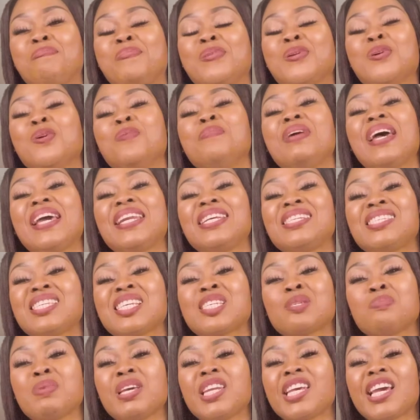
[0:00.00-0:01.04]
Bloom
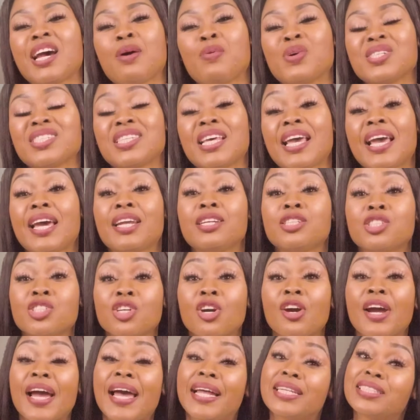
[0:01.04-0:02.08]
86 Media was the
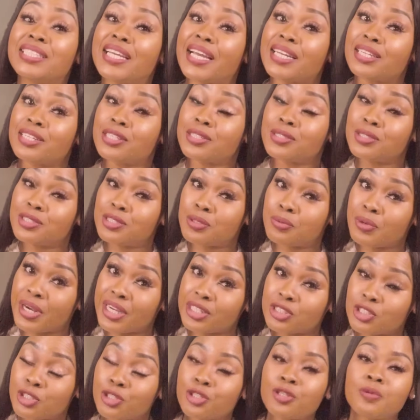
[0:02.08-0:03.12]
editor and technical
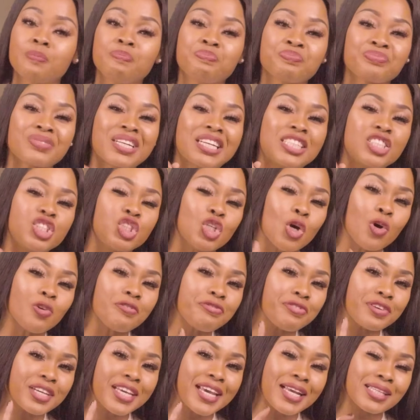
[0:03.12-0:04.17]
director.
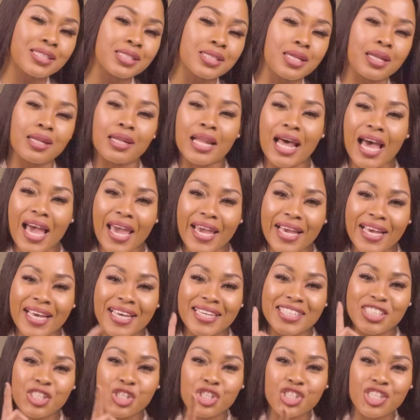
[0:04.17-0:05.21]
Don't forget to
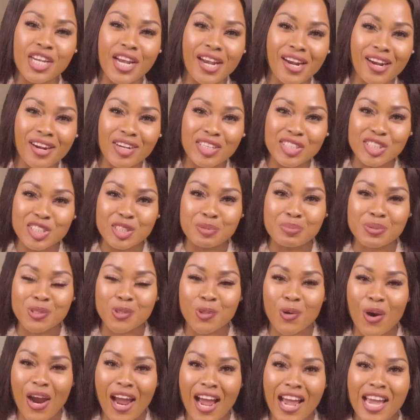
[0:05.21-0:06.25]
like, share,
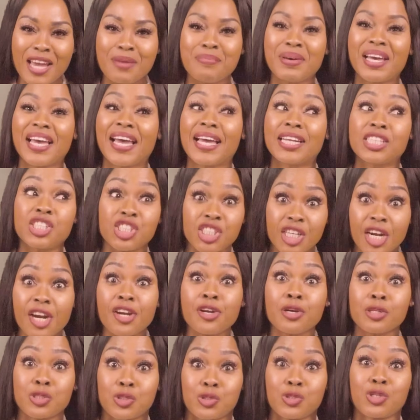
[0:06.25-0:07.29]
subscribe, and
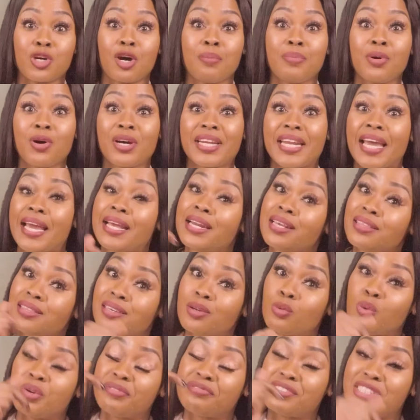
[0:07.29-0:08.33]
share your tukobo on
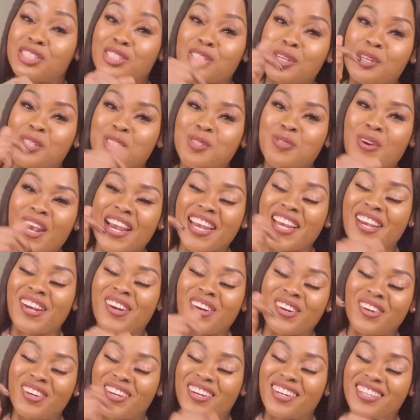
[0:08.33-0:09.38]
anything we've discussed right
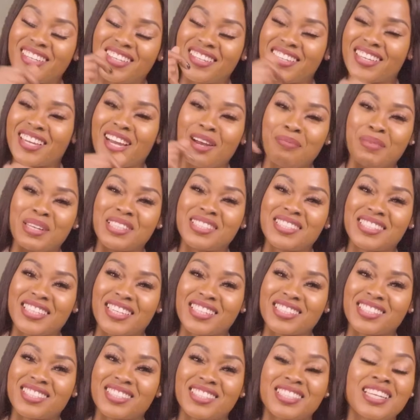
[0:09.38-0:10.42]
here in the comment
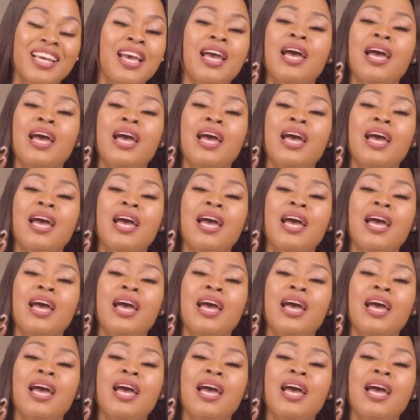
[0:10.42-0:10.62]
section.